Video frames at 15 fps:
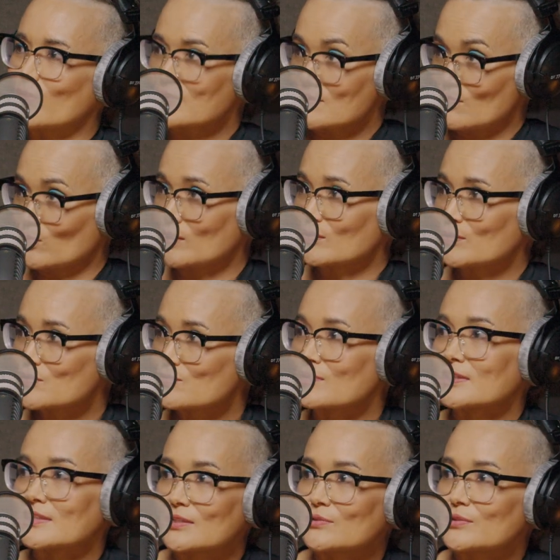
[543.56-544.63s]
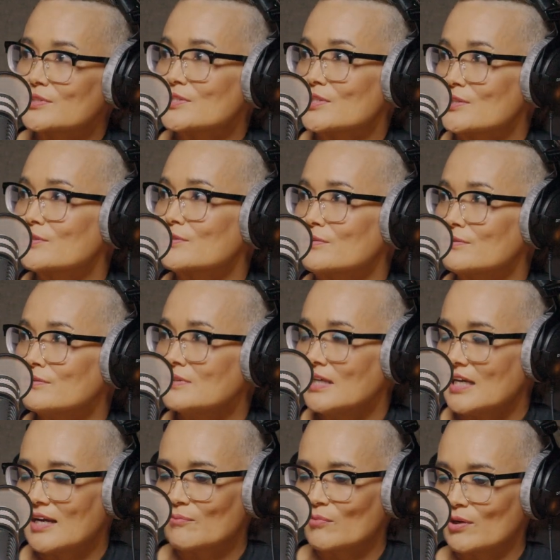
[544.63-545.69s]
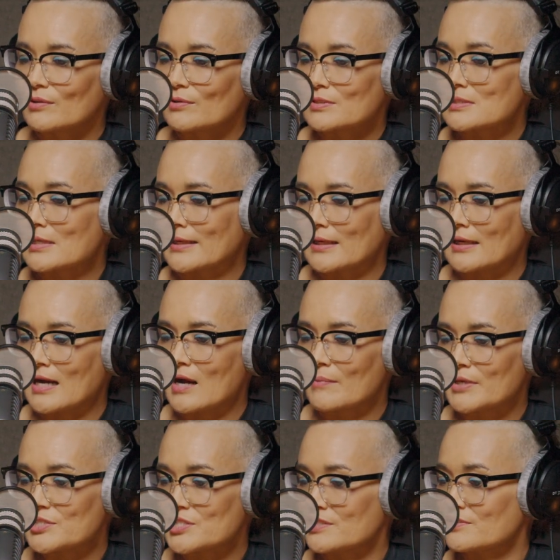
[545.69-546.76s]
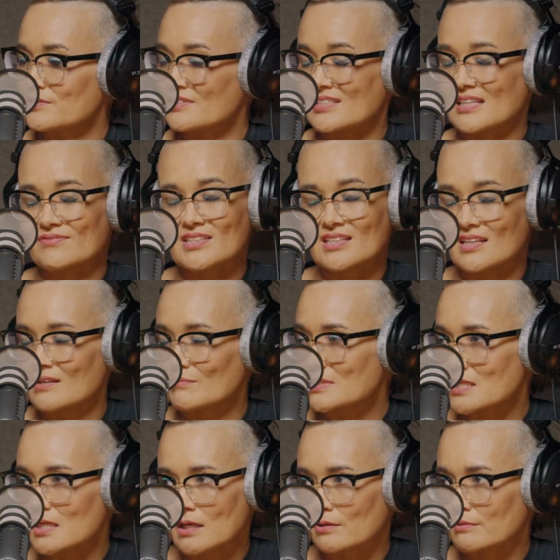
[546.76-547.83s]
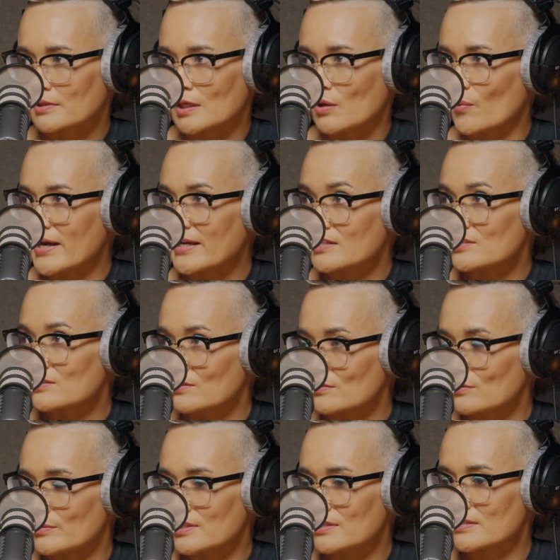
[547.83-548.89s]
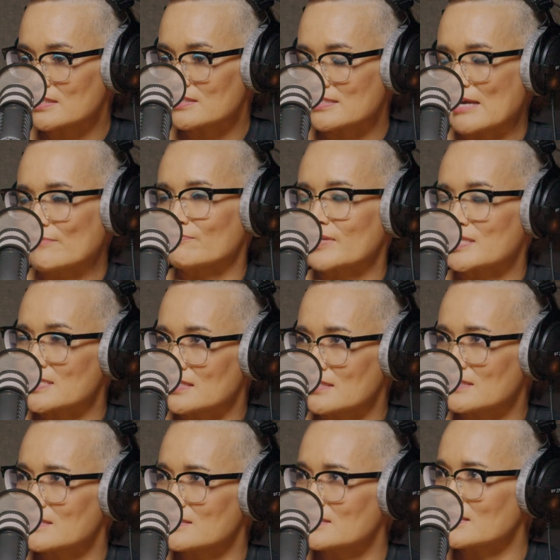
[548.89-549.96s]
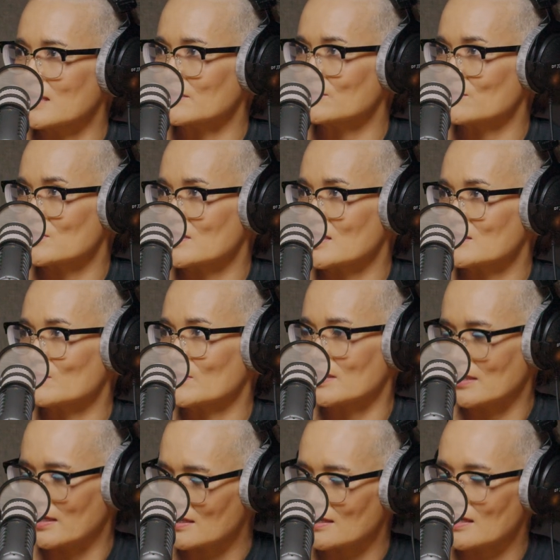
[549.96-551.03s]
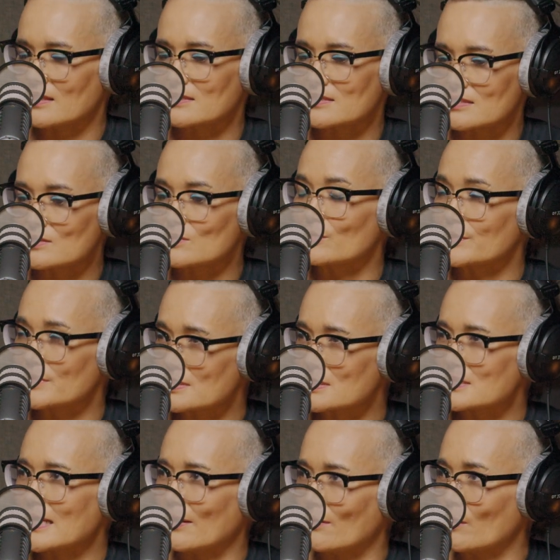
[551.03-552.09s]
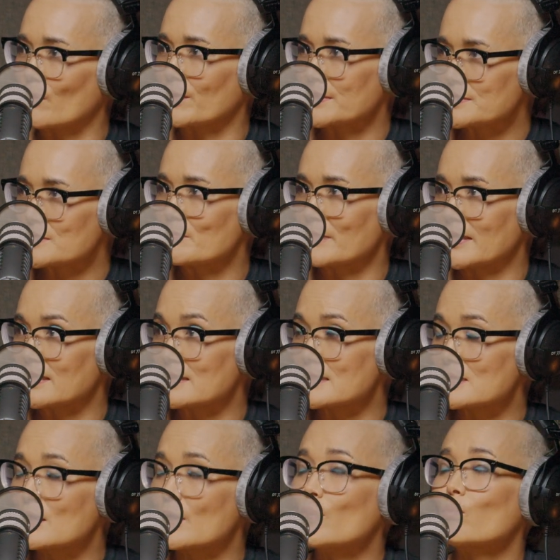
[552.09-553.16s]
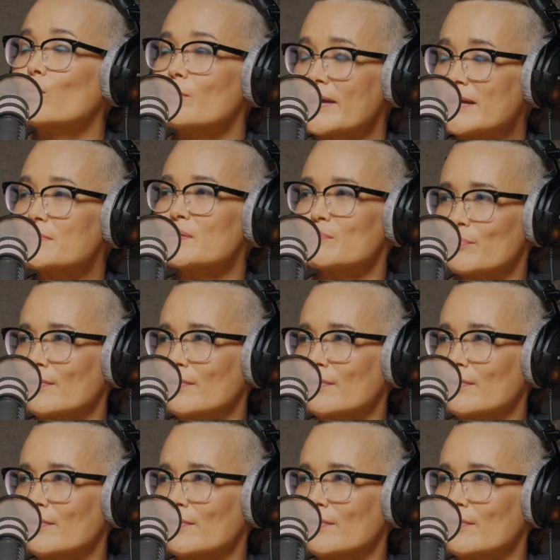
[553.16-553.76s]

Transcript: what looks really good to you and what looks like garbage, and you just have to keep tinkering away until there's that resonance inside your chest where you're like, yeah, this is good. This is how I want it to be. This will make me